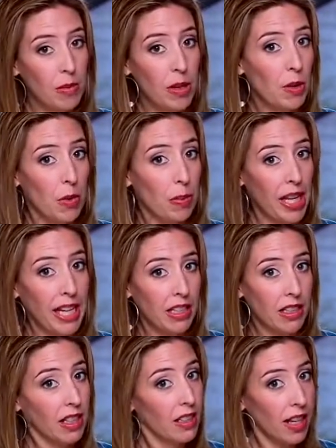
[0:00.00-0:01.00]
can be
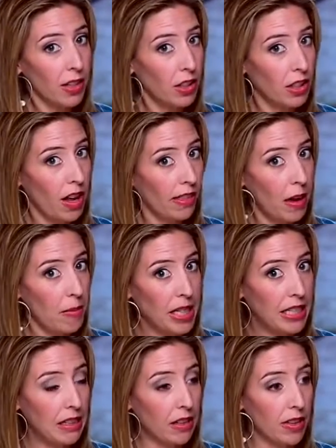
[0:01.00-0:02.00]
replaced. That's actually not that big
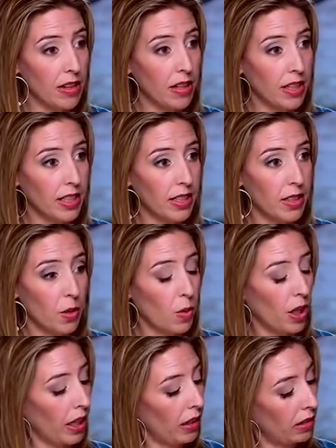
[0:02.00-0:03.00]
a deal as long as it's still
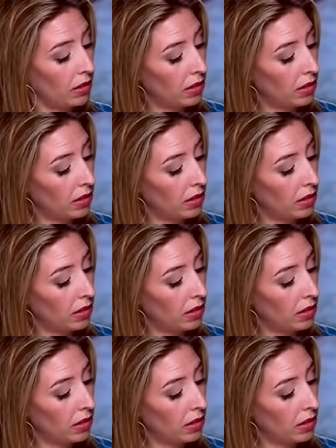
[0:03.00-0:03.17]
working.